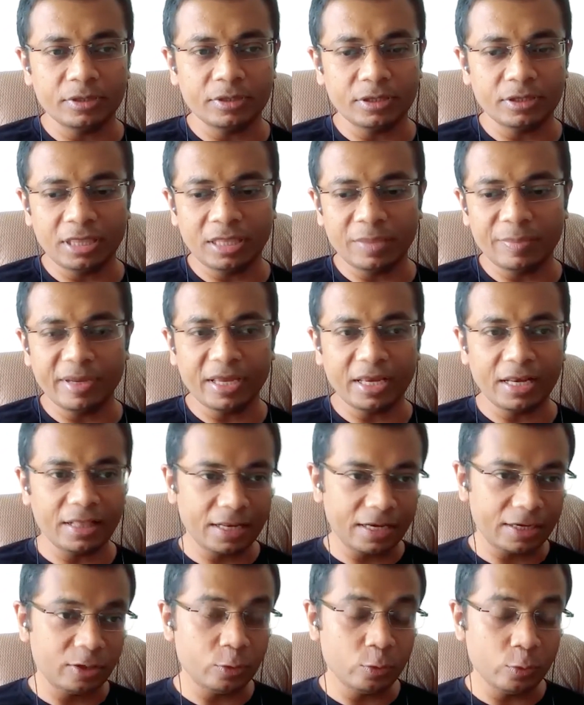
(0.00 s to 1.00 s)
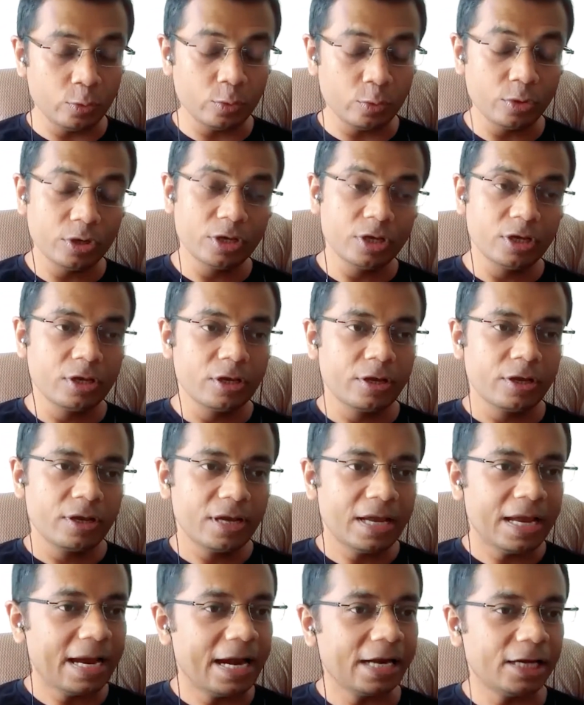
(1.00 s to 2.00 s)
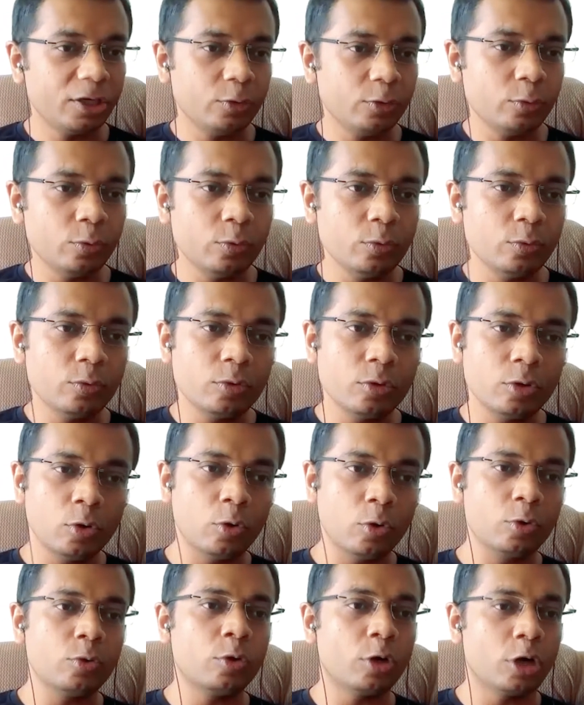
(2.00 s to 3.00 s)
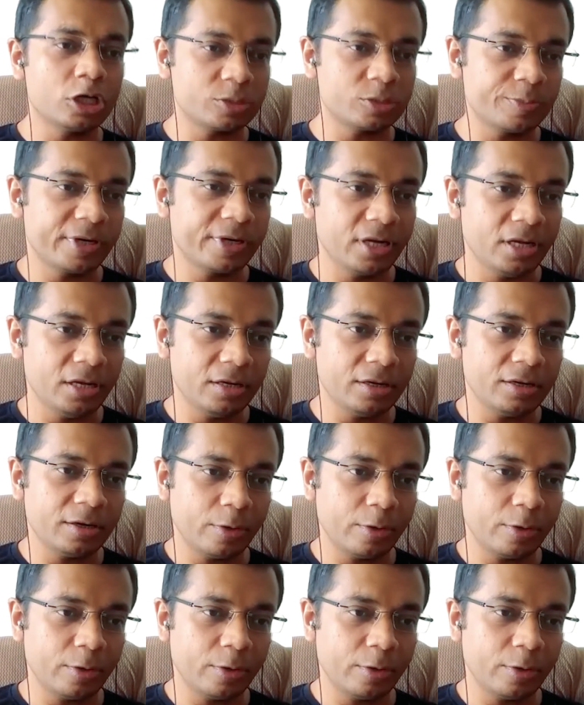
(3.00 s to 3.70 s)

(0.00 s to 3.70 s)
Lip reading: in the beginning, that you had to go to hospital,